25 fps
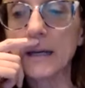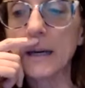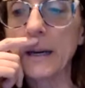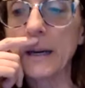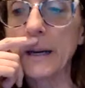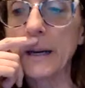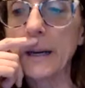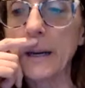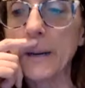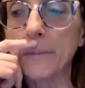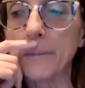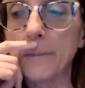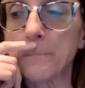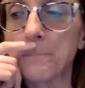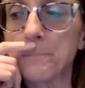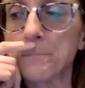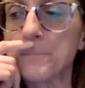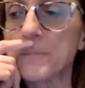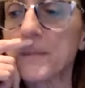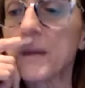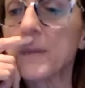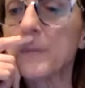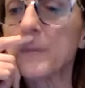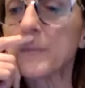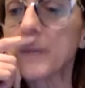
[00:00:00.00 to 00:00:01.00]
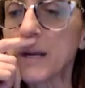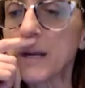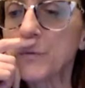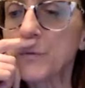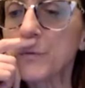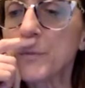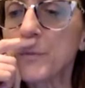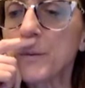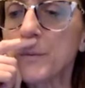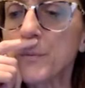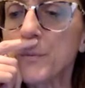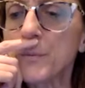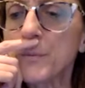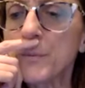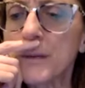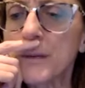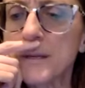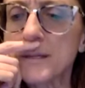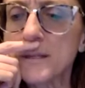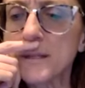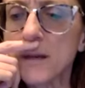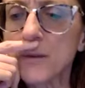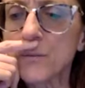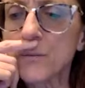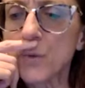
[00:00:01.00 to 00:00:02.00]
Um, but I remember my
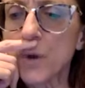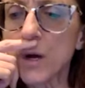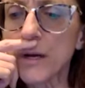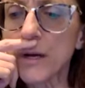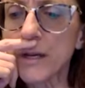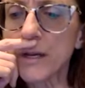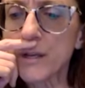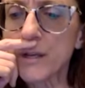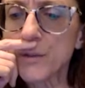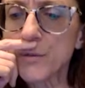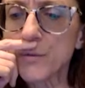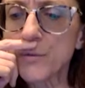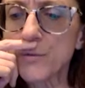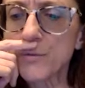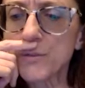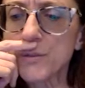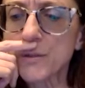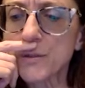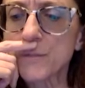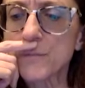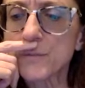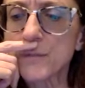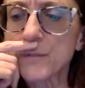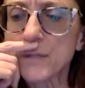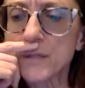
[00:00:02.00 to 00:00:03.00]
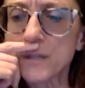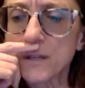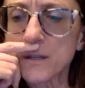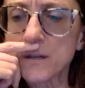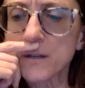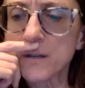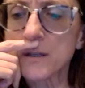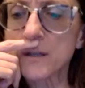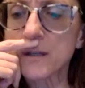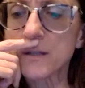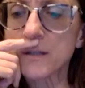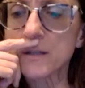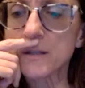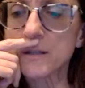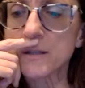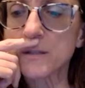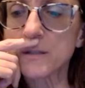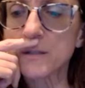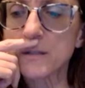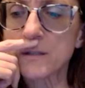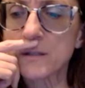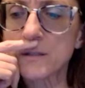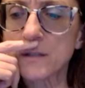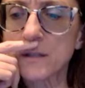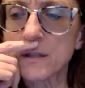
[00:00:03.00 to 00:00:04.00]
son walking through some
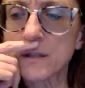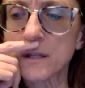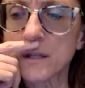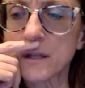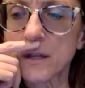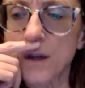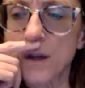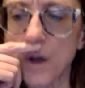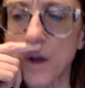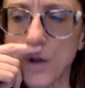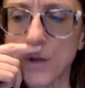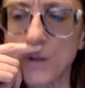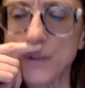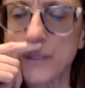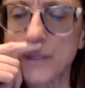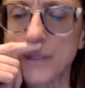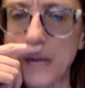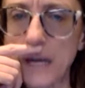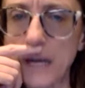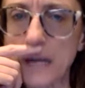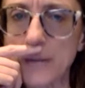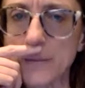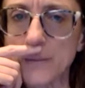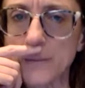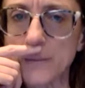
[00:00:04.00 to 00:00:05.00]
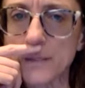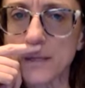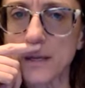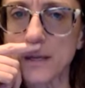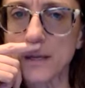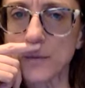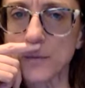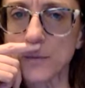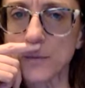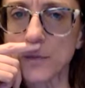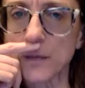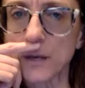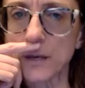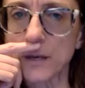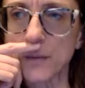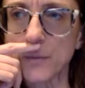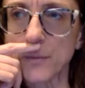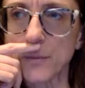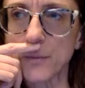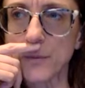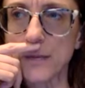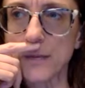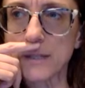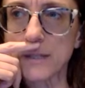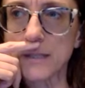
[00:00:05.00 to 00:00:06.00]
seriously hard times and we got him a
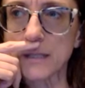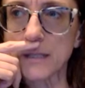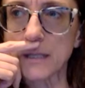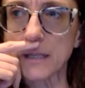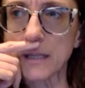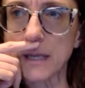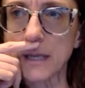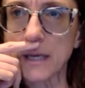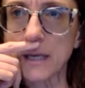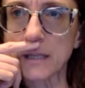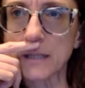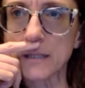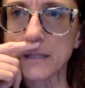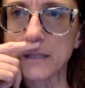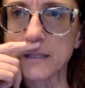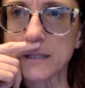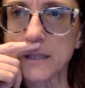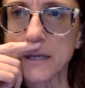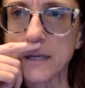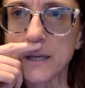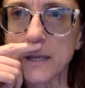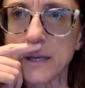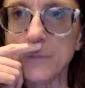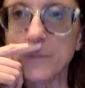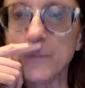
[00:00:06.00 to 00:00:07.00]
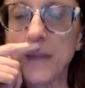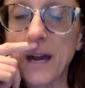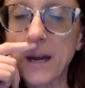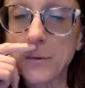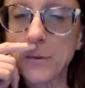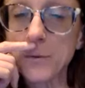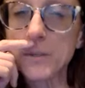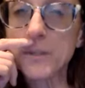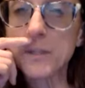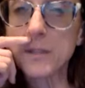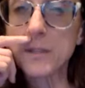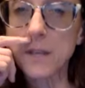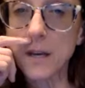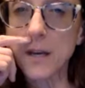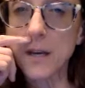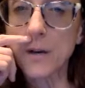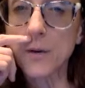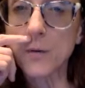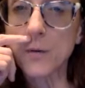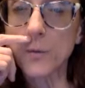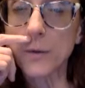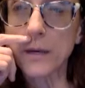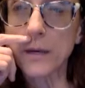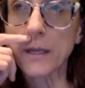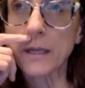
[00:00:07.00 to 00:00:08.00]
bracelet. And I was
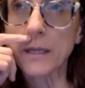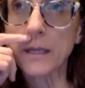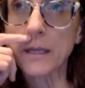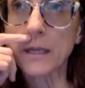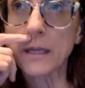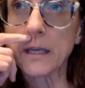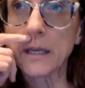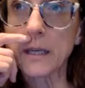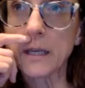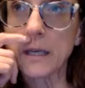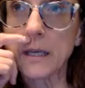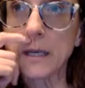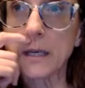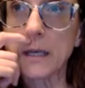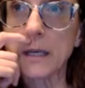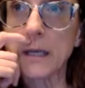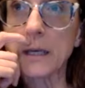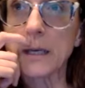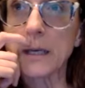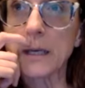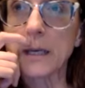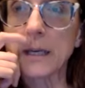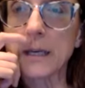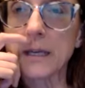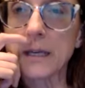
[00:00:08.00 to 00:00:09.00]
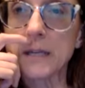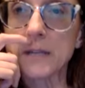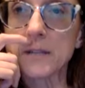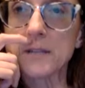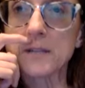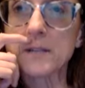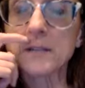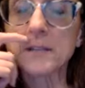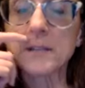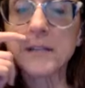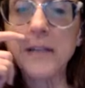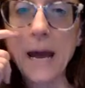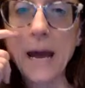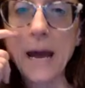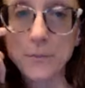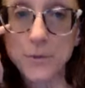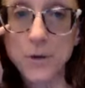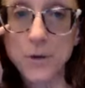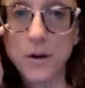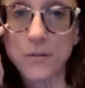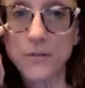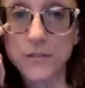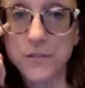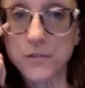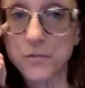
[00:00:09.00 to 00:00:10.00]
there when it snapped
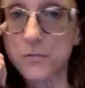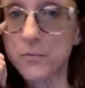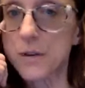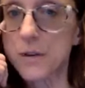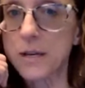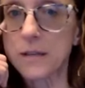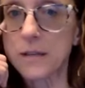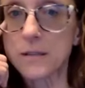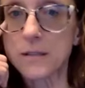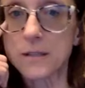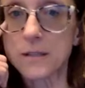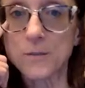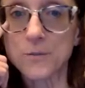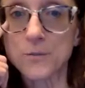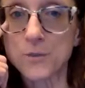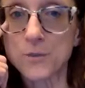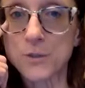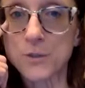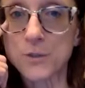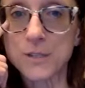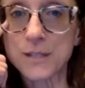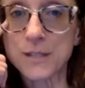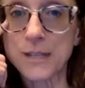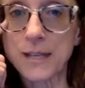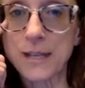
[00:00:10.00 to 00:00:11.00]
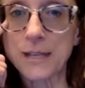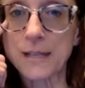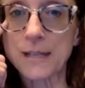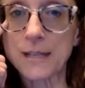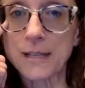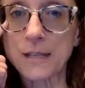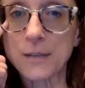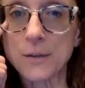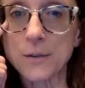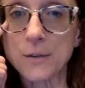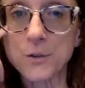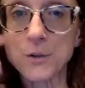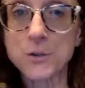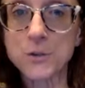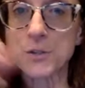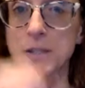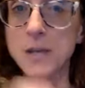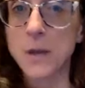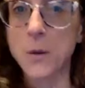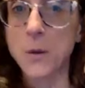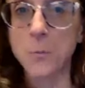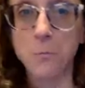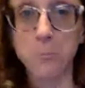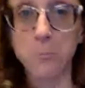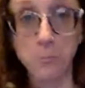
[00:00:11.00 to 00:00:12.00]
off his wrist. He was just standing there and just
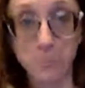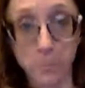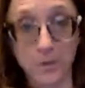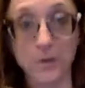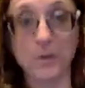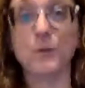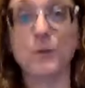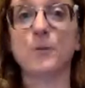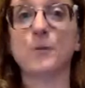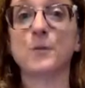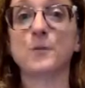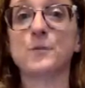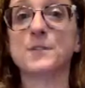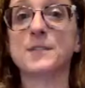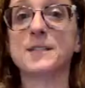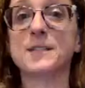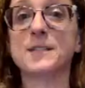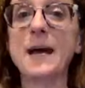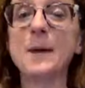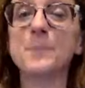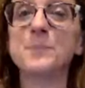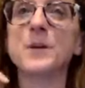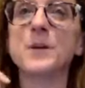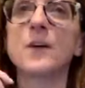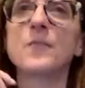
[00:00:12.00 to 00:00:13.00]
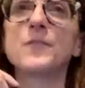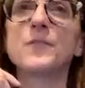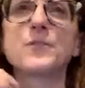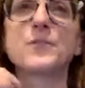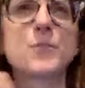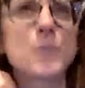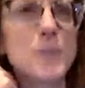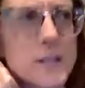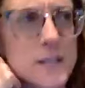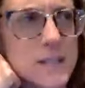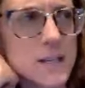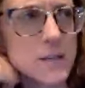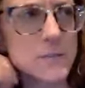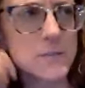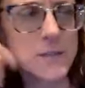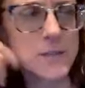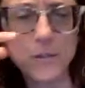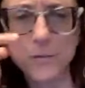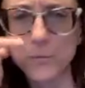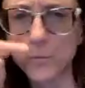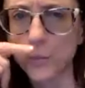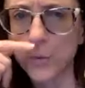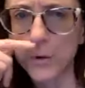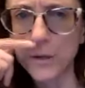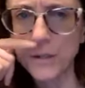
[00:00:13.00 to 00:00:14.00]
like snapped off his wrist. And I was
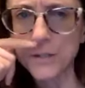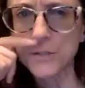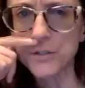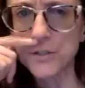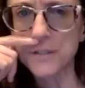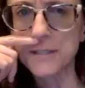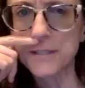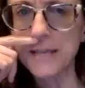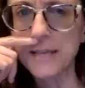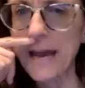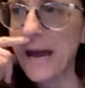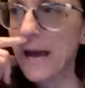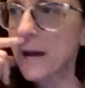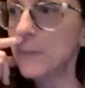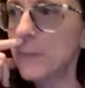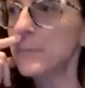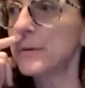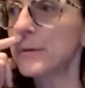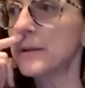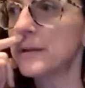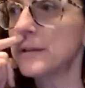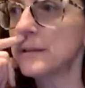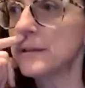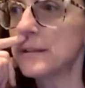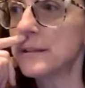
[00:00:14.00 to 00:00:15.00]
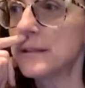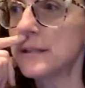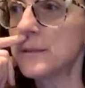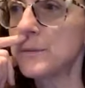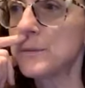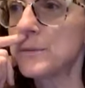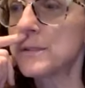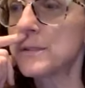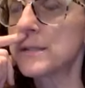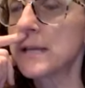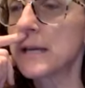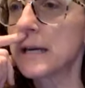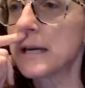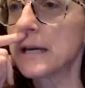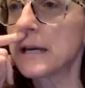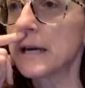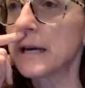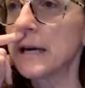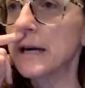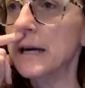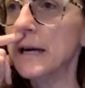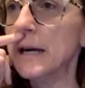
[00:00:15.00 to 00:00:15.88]
like, what just happened? And he was like,